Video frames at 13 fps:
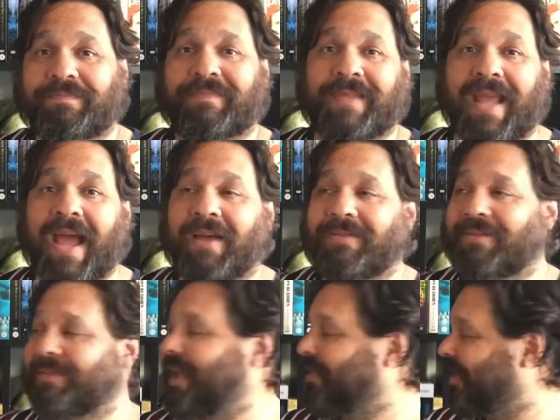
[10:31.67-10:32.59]
yeah,
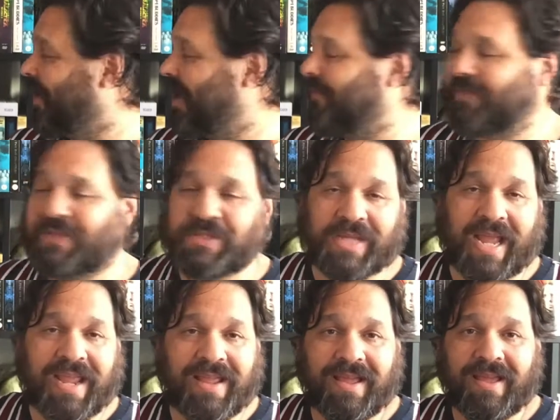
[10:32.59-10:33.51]
nothing left to
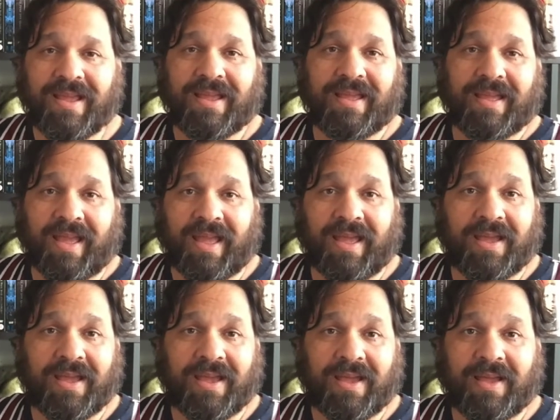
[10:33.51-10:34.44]
say.
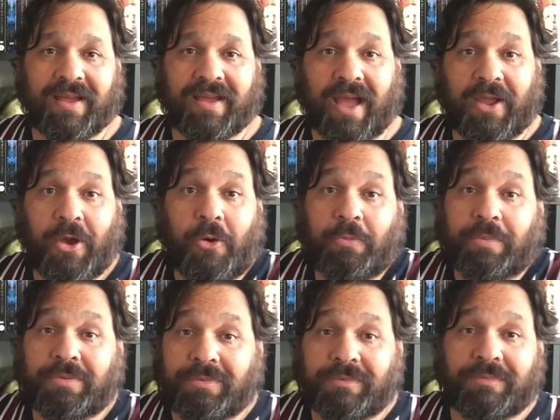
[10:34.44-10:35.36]
I hope
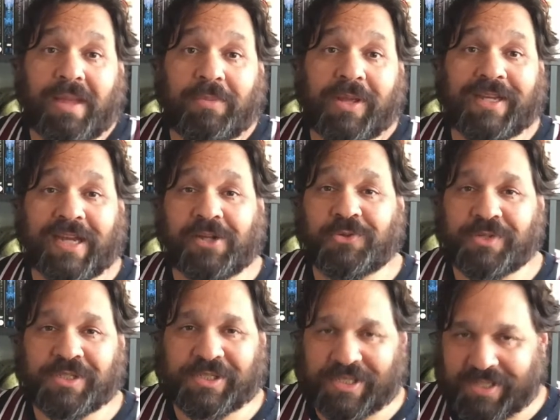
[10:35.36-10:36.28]
maybe it
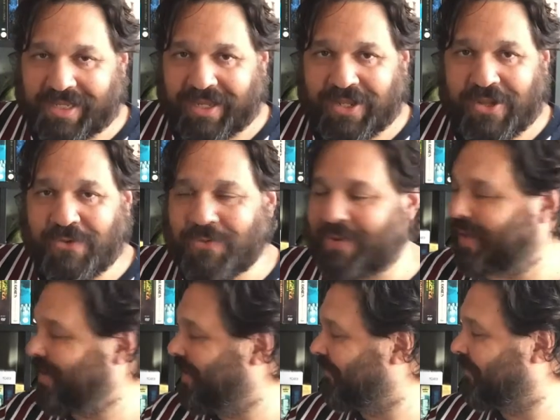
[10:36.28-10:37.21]
interests you
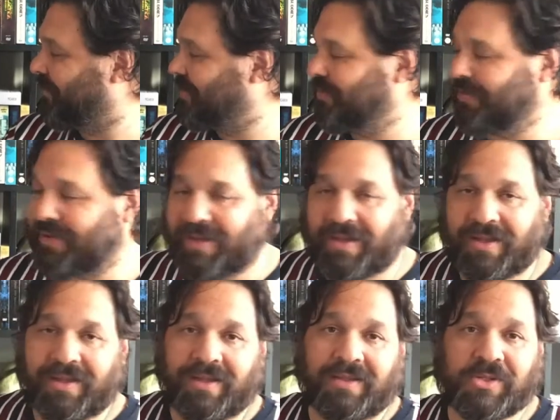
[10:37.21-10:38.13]
enough
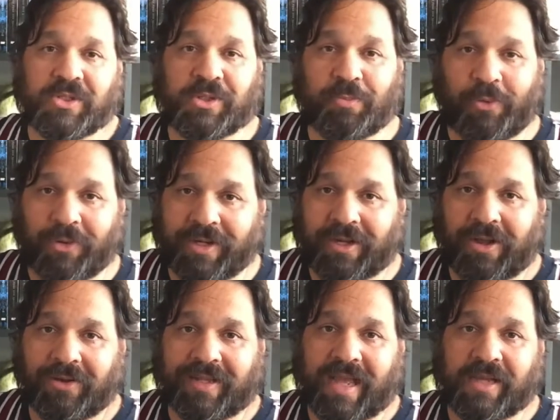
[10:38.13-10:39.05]
to support it
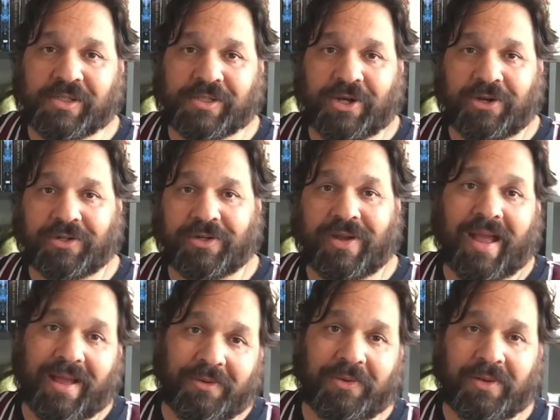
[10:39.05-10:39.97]
on Kickstarter
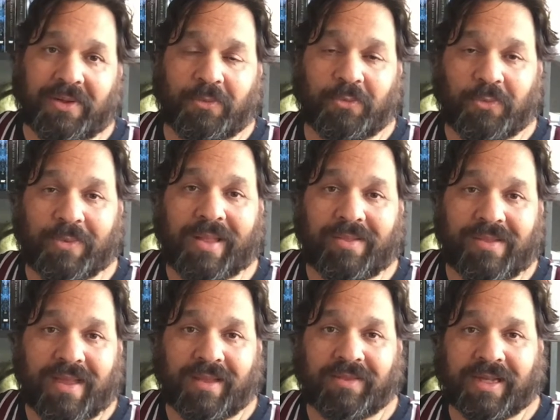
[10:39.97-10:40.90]
when
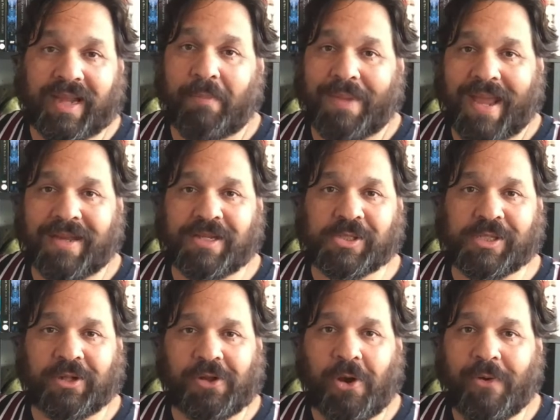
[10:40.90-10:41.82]
the campaign is
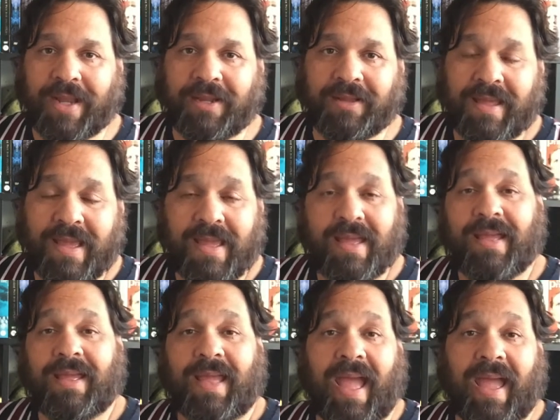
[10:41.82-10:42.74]
still going.
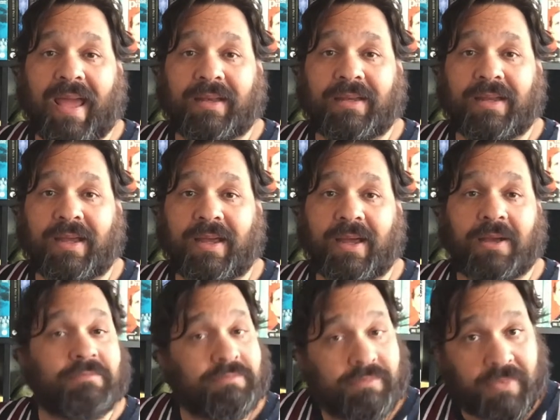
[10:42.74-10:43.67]
And
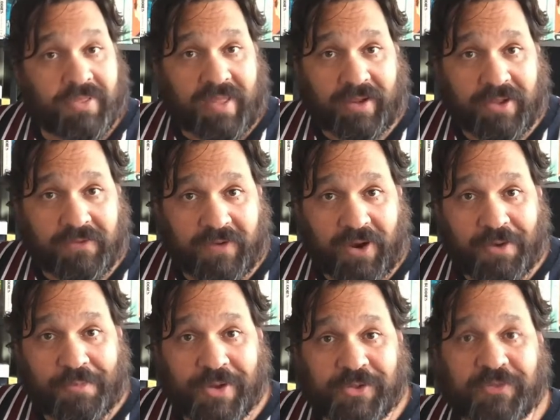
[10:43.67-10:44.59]
thank you very
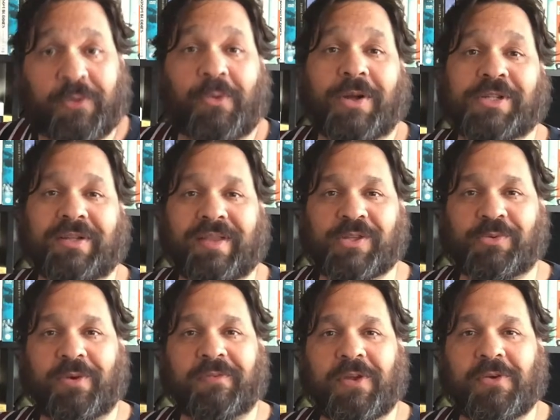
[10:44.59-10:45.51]
much for watching this
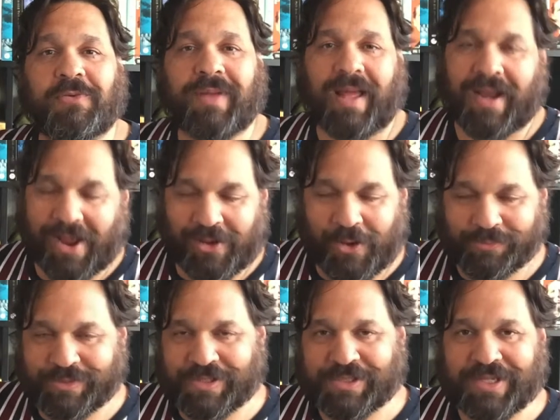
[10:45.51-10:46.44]
review, and I
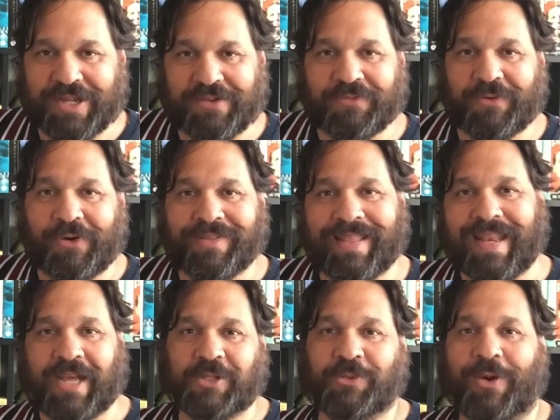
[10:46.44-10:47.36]
hope to see you for the
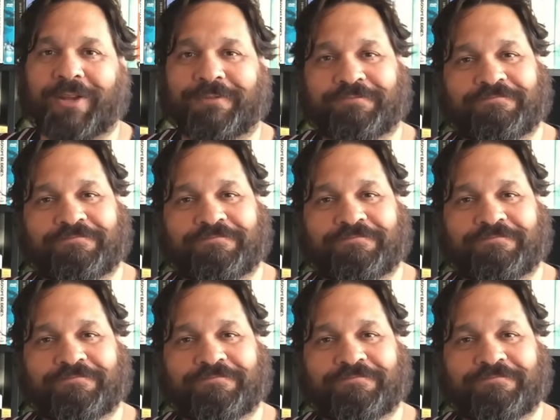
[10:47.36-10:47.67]
next one.